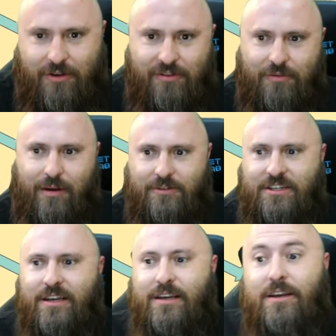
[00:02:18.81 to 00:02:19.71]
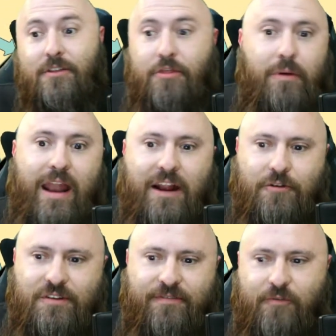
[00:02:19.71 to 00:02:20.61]
Chris Roberts, the threat
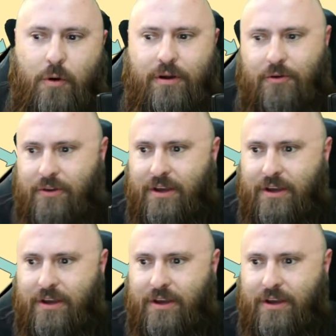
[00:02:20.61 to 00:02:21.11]
actor is foiled,